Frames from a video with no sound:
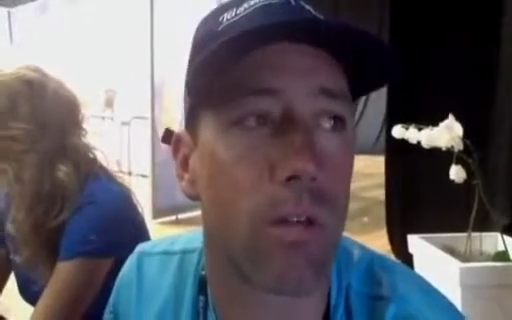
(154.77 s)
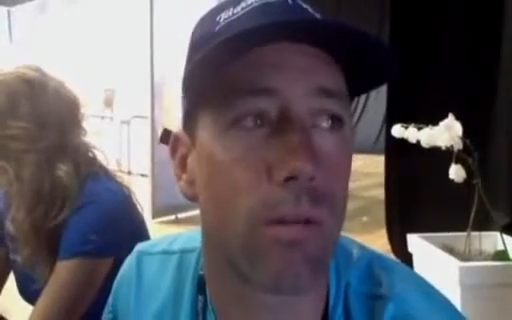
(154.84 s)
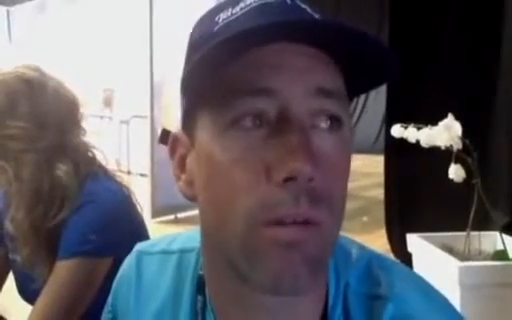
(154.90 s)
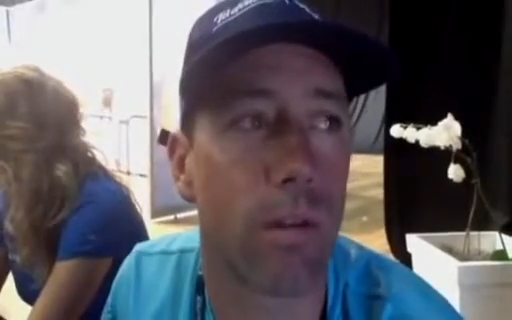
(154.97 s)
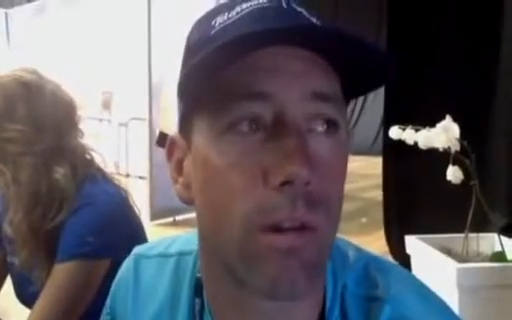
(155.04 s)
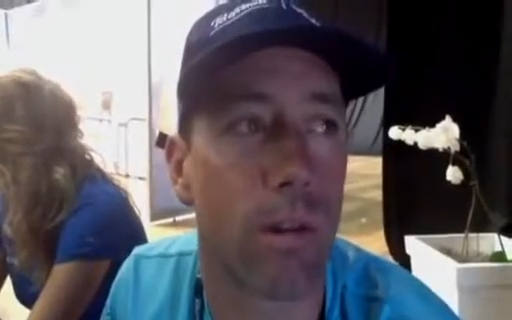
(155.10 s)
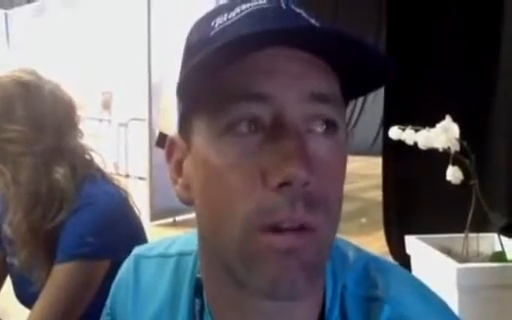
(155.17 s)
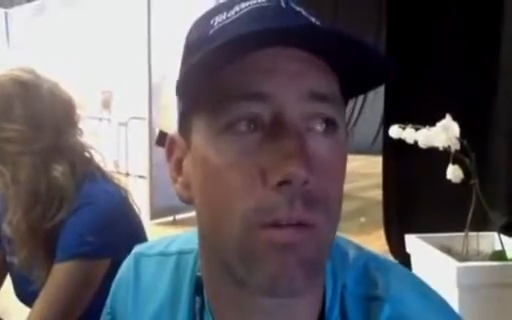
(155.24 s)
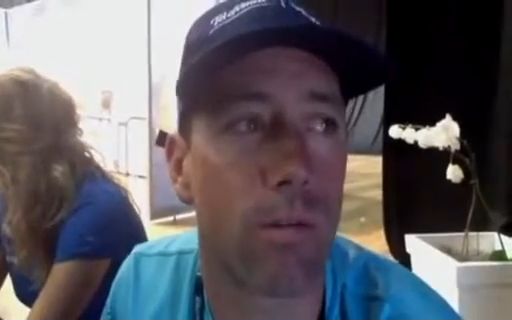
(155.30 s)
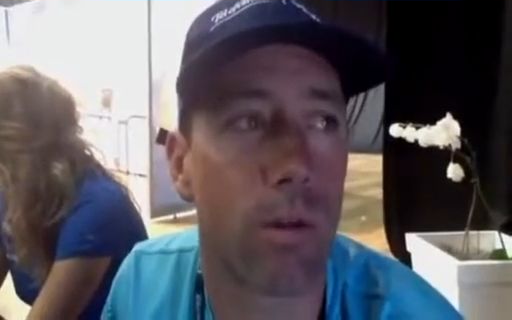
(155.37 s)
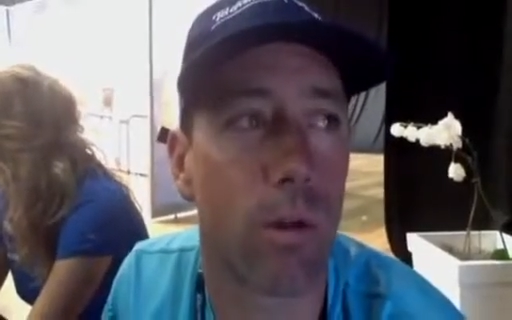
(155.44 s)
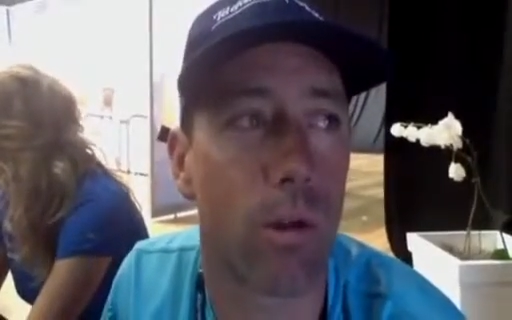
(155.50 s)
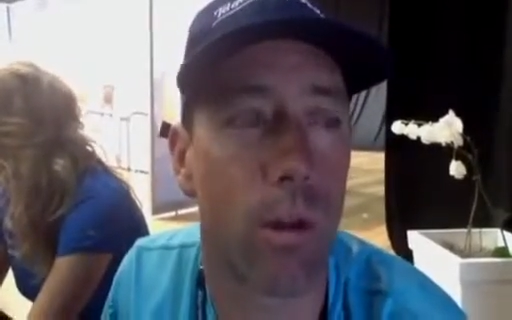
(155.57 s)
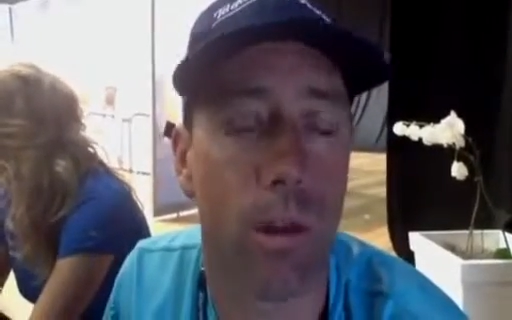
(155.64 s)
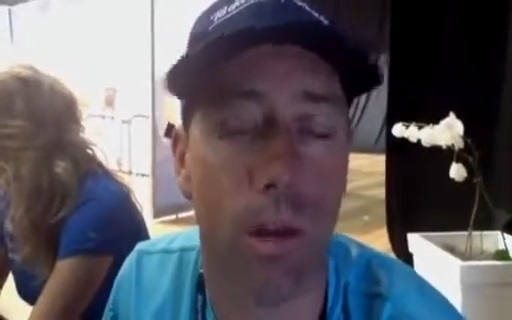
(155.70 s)
Um,
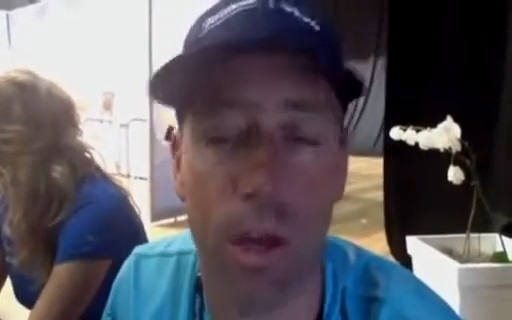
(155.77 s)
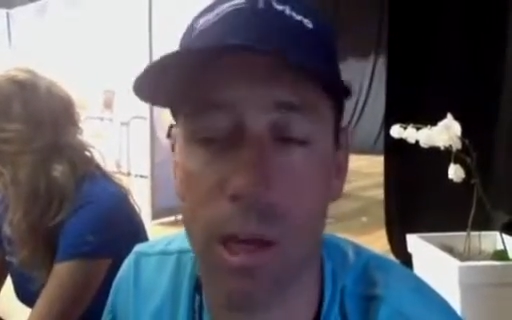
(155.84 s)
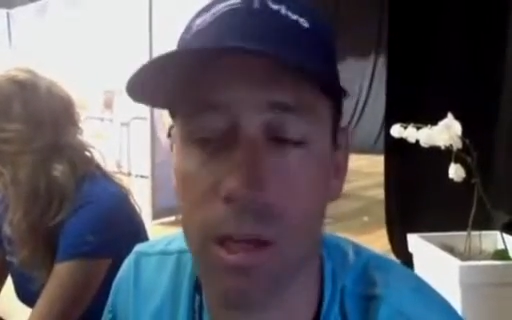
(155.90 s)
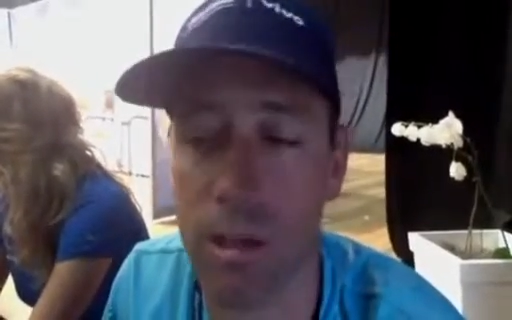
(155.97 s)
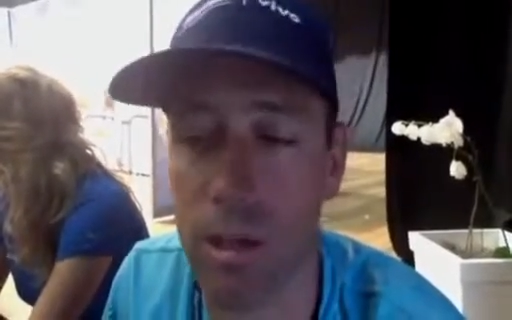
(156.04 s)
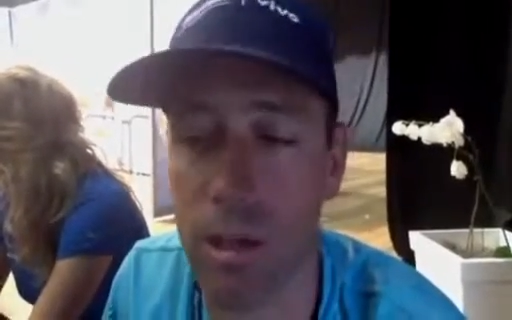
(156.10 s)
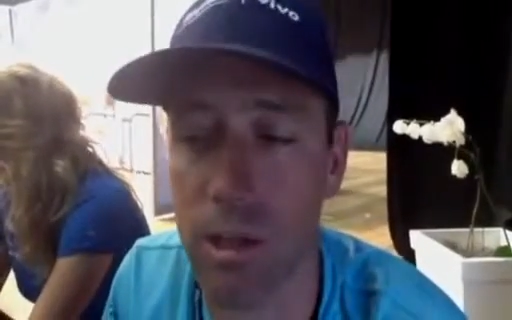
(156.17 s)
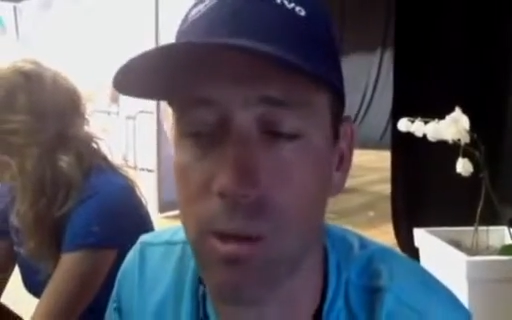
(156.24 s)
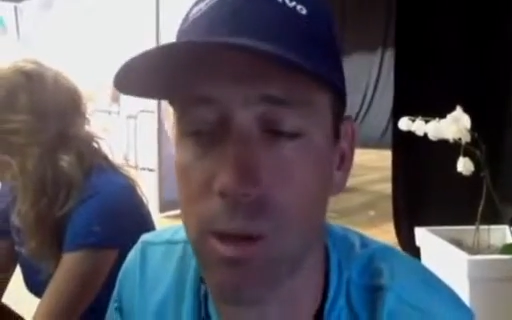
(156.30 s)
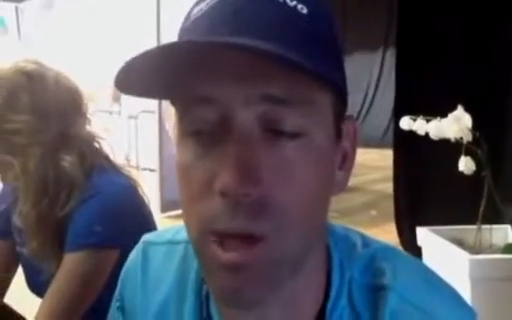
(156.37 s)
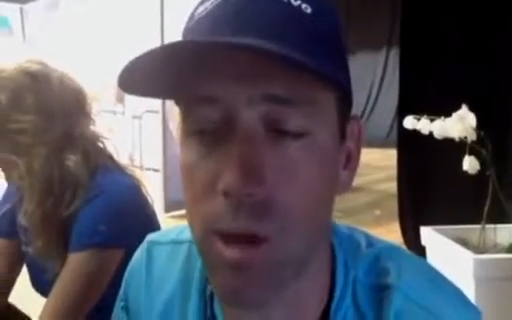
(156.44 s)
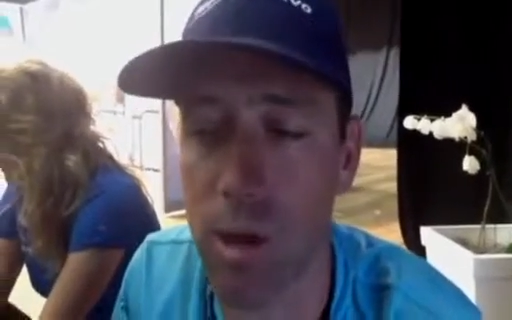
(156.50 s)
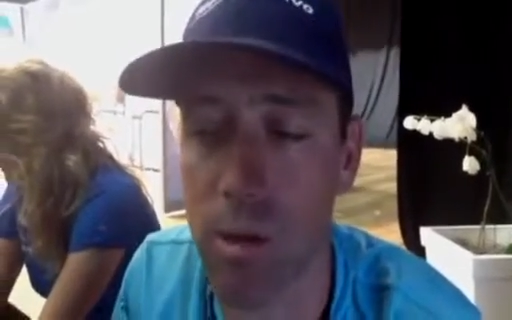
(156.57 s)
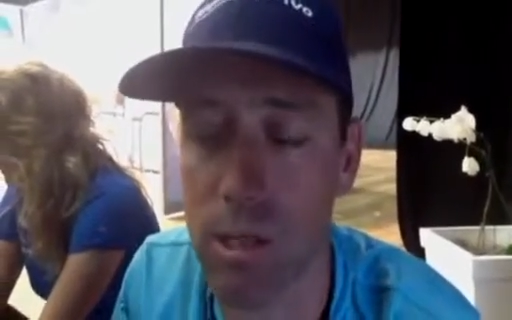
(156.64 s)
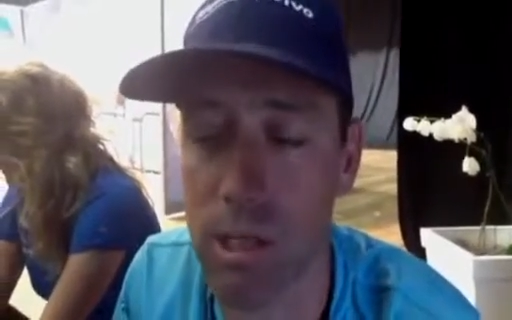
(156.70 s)
the only thing I can tell you
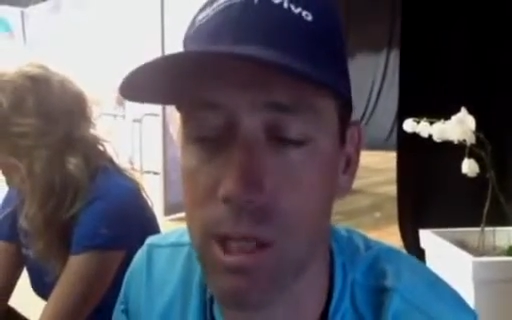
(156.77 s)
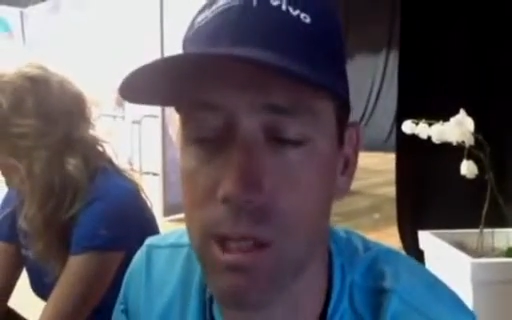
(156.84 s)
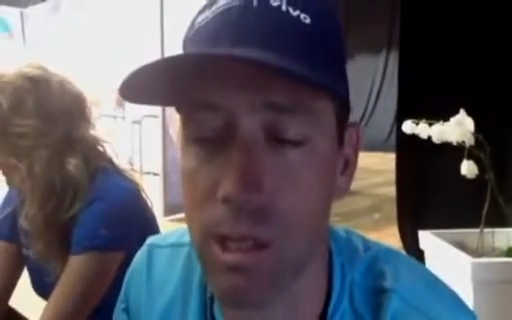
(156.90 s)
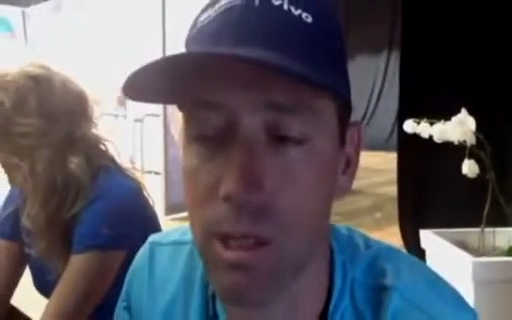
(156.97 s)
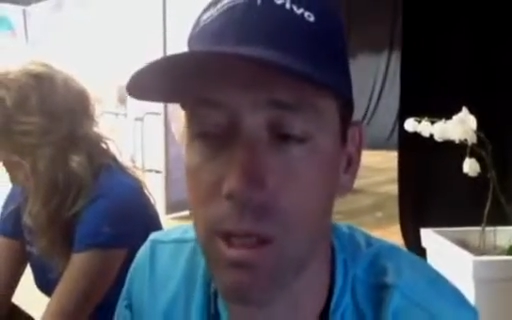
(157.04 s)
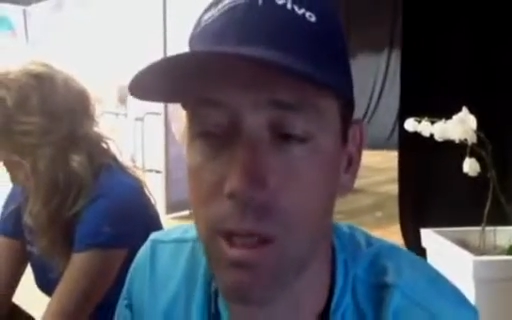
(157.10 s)
now is that,